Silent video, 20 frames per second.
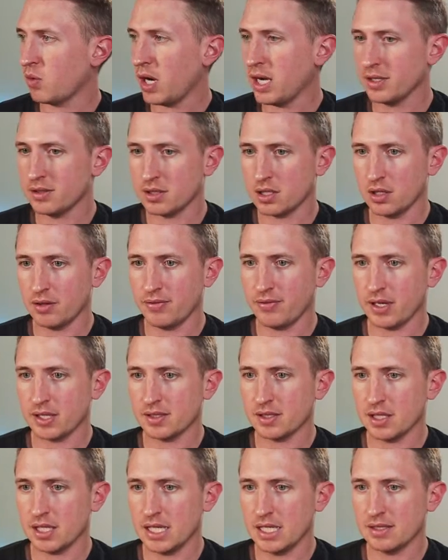why it's going to
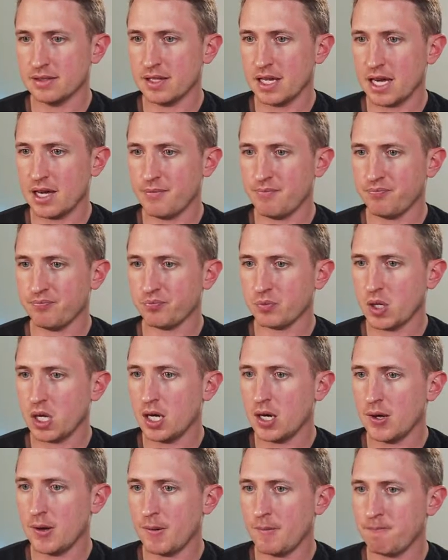fix it, is that
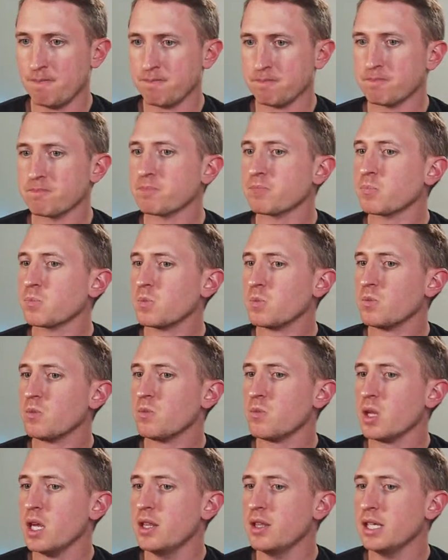
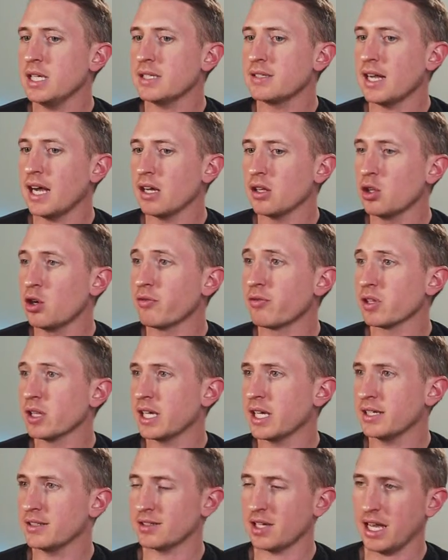the tile
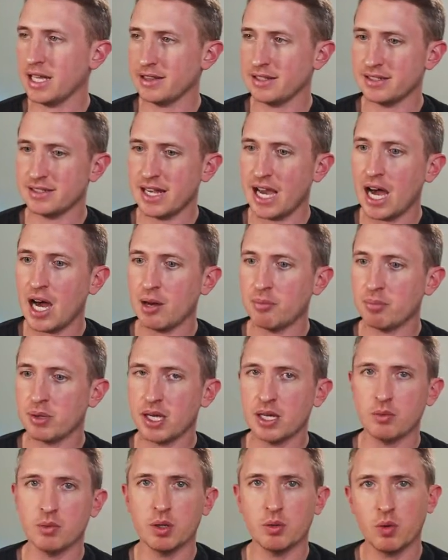overlay is at the top
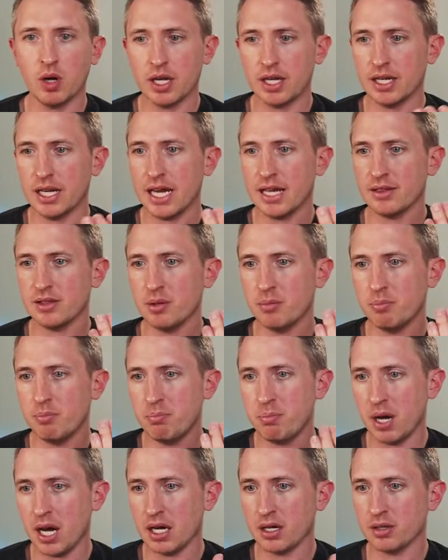and we want it at the
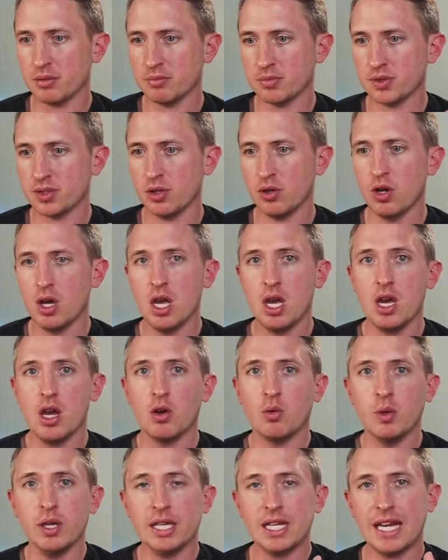bottom. So
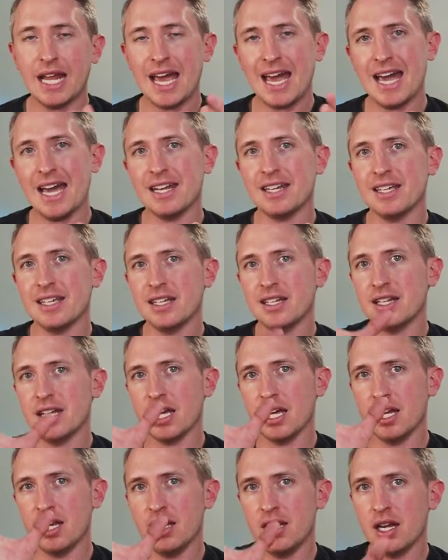we can add
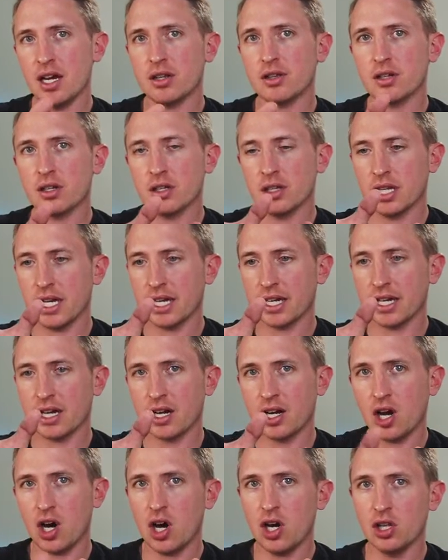in another
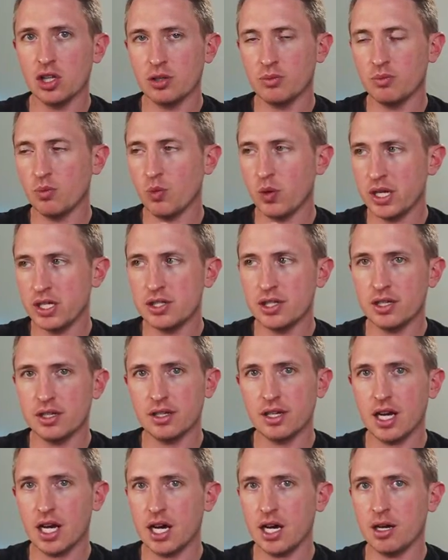like column
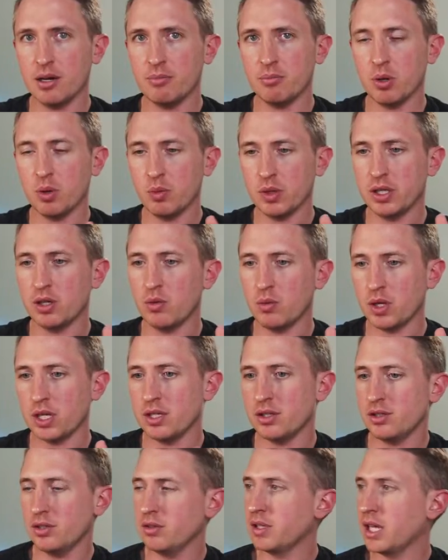widget, but we don't
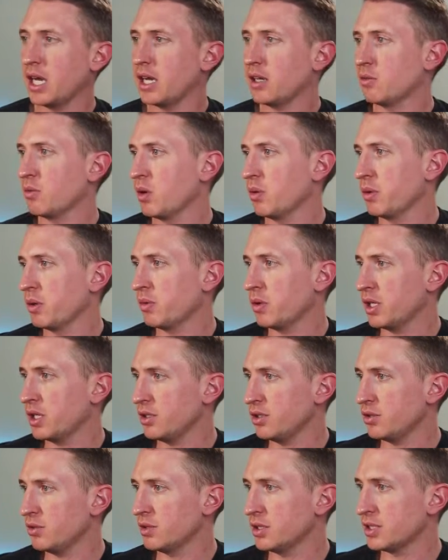want to do that. What we want
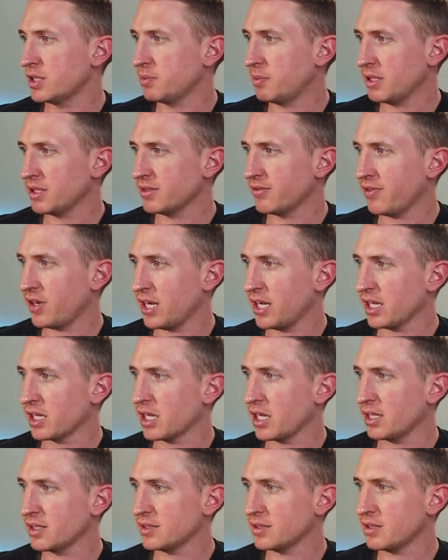to do is specify a
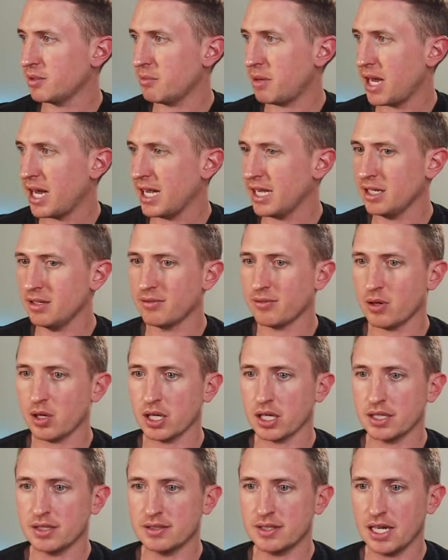custom height for
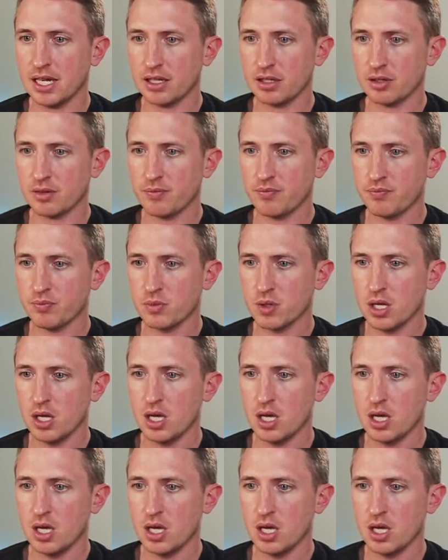our container.